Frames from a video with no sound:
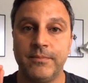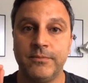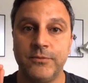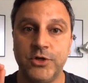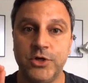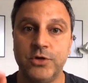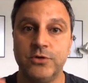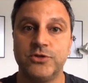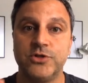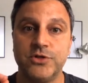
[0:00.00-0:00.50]

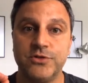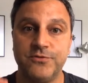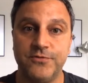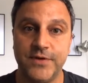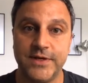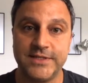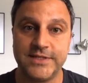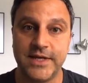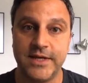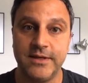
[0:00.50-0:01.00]
users
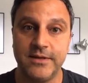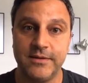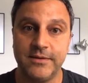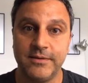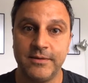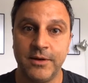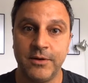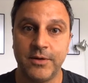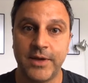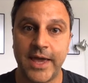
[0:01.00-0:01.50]
visit
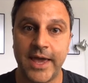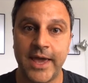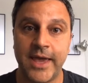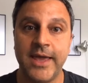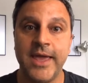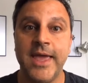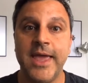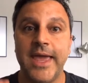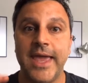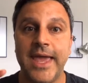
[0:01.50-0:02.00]

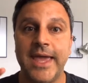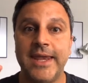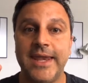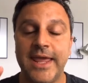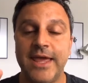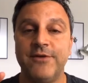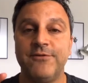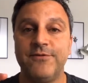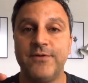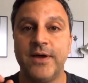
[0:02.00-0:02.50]
okay and
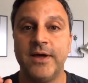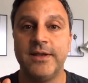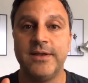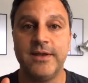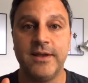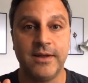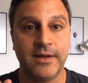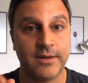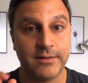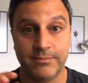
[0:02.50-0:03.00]
if a,
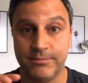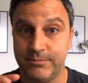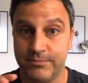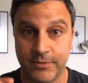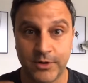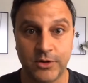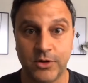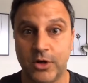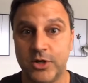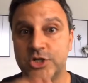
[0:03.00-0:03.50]
a,
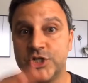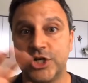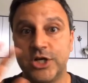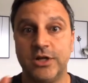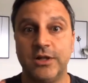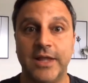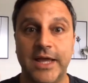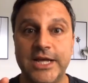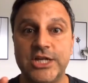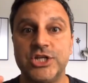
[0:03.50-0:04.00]
a large
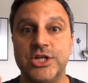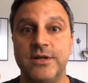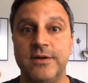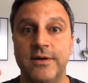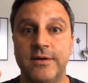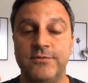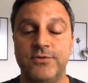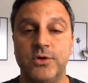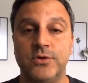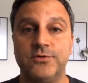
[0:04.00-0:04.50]
collection
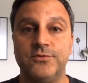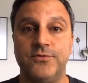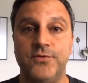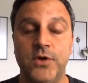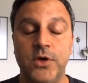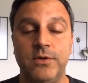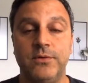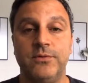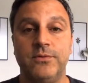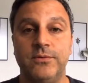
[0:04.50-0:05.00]
of those
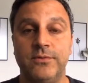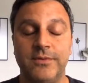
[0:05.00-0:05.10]
view,